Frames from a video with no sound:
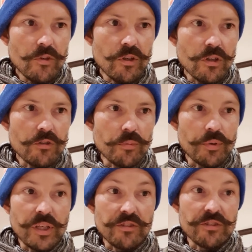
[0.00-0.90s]
so
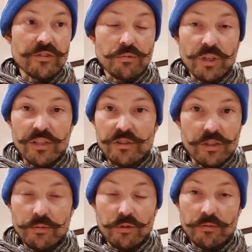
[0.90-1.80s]
pre-existing
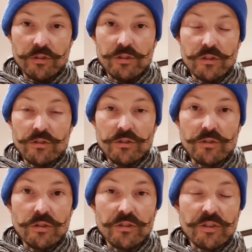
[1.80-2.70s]
relationships, obviously is
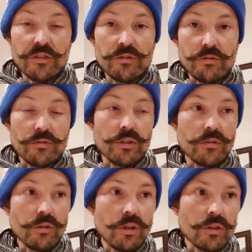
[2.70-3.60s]
not essential for an
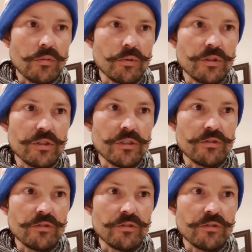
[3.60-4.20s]
online community.